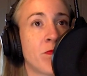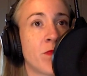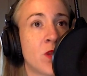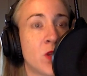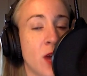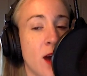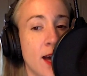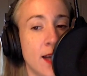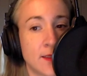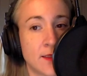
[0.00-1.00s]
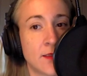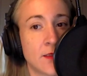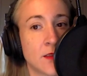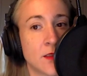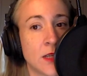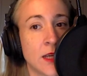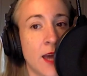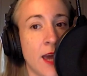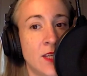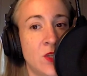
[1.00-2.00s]
thoughts
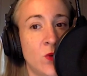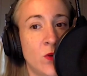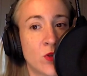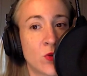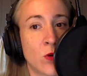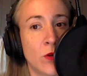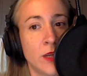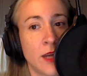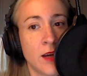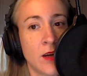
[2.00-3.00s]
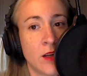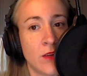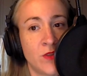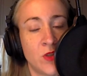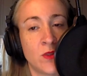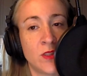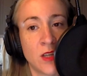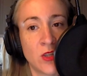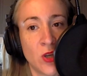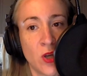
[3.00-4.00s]
and to control the narrative to
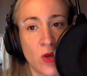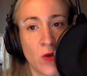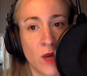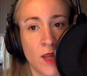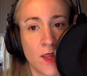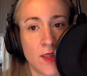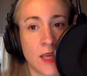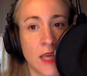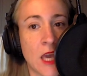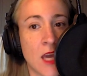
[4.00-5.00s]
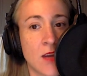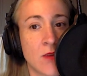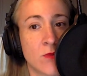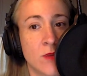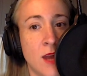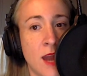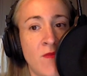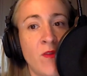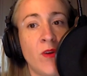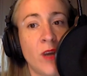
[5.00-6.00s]
such a degree that the kid
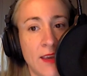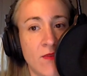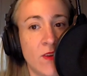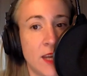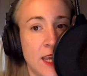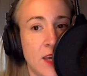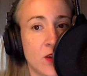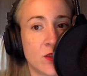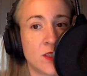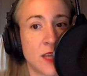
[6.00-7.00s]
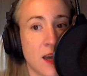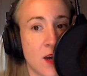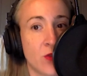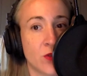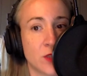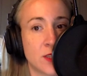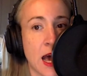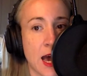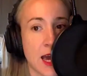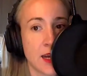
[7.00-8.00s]
never even hears the other
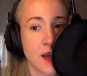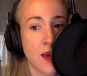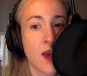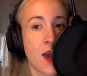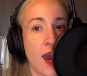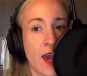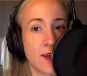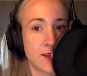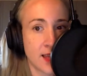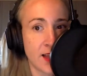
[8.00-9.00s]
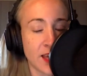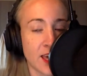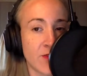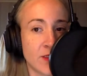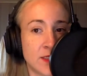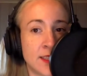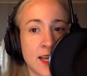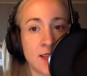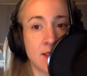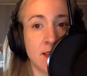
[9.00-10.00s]
side. And they'll even
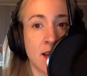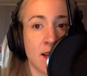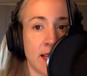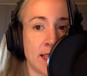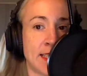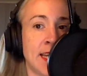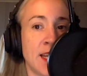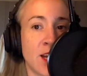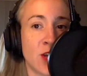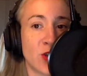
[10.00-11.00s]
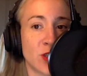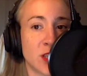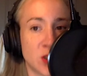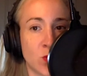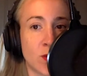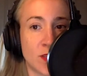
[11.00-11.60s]
send like teenagers into